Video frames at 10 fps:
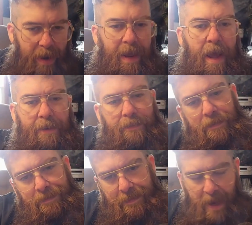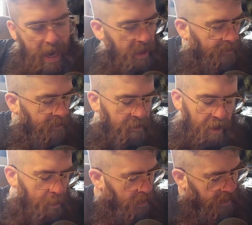But yeah, I love
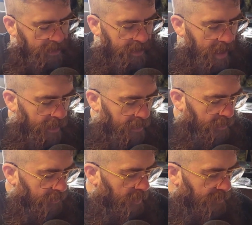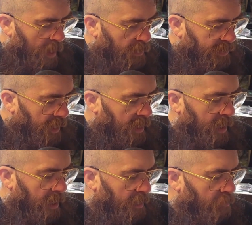Necropolis. That if I was going to
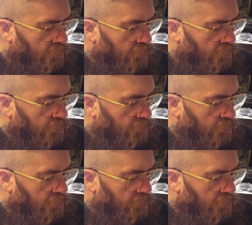get a